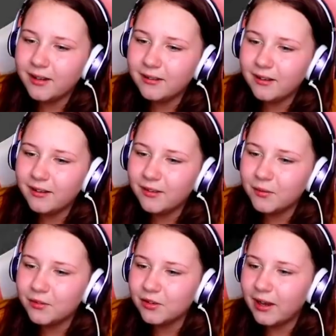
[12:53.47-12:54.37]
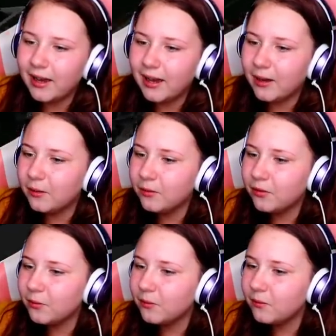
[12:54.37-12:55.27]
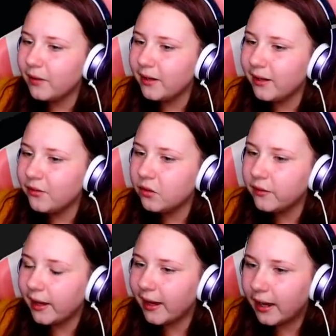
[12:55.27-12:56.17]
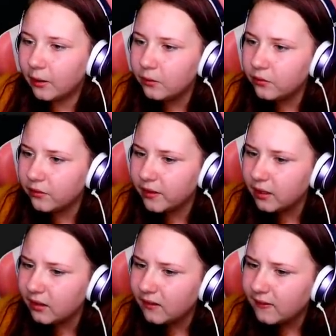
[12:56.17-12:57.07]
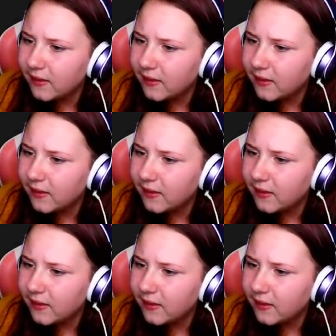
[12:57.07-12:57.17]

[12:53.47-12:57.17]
didn't know this was your house. Wait, that's not their house, is it?